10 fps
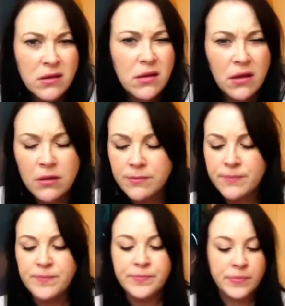Yeah.
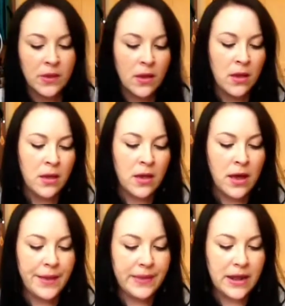
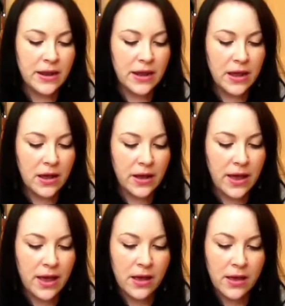And then
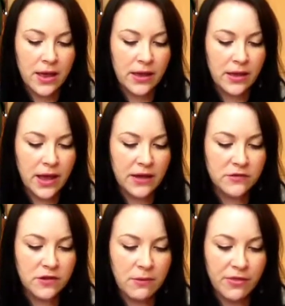it had
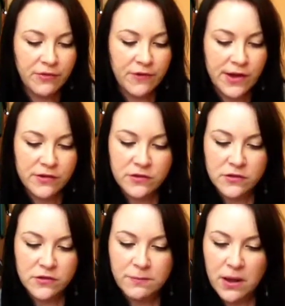two other
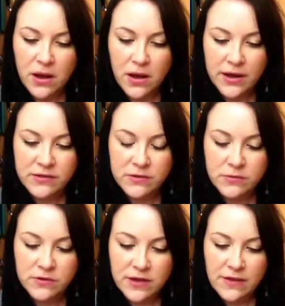versions, but I didn't
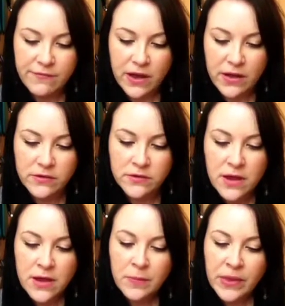receive those.
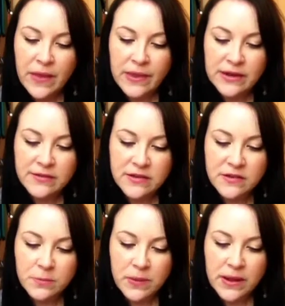And then it
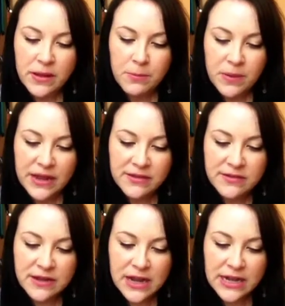says
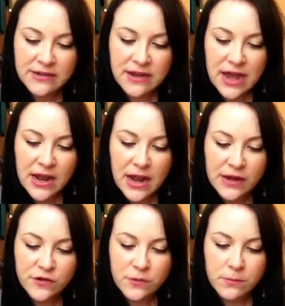Bliss Lid and
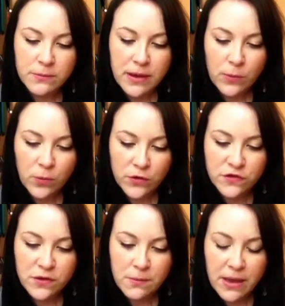Lash
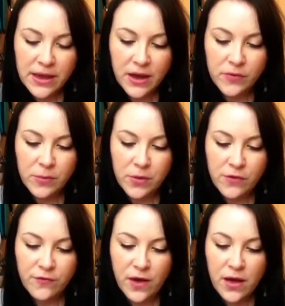Wash Makeup
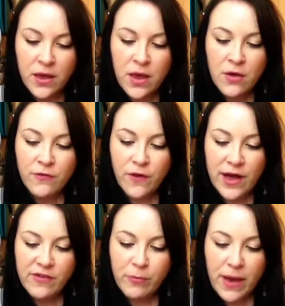Remover,
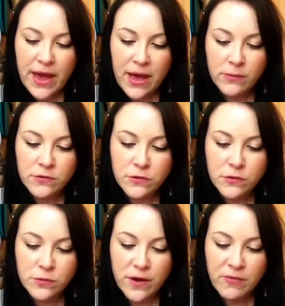£5 or
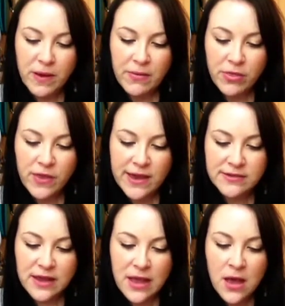
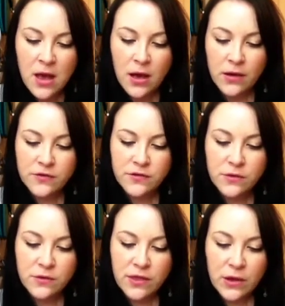£12.30. Our
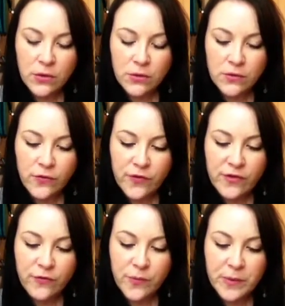soothing oil-free
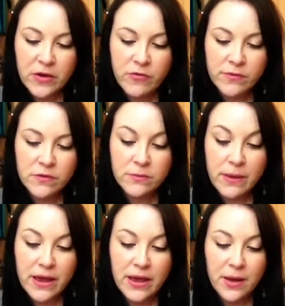formula removes
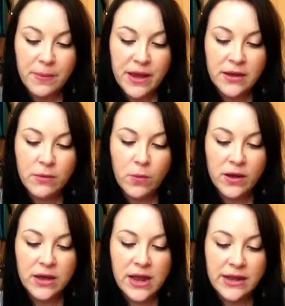makeup in
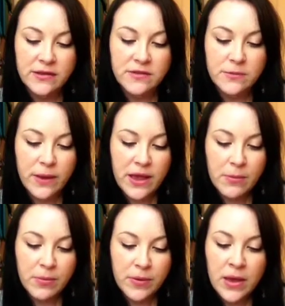one clean
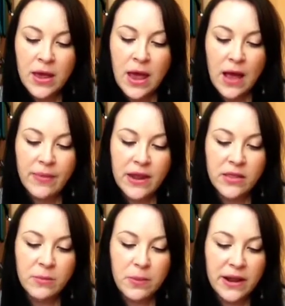sweep. And then
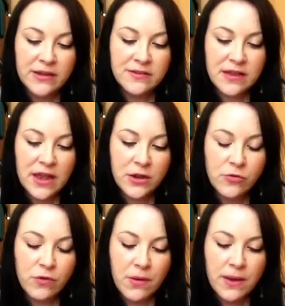the Bliss
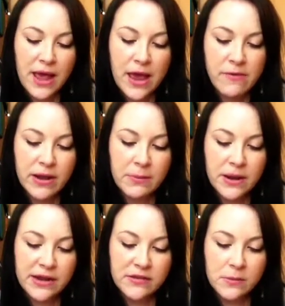Ingrown Hair
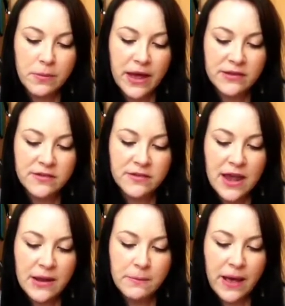Eliminating Pads,
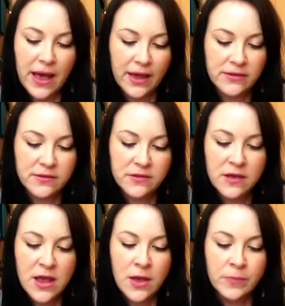10 pads.
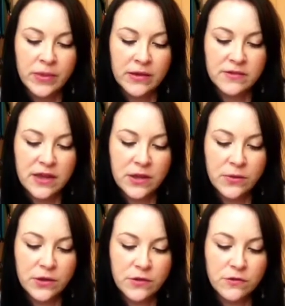
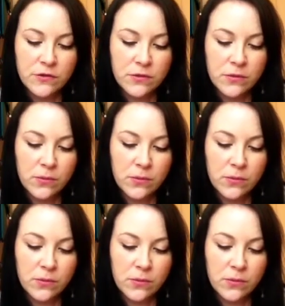Single-use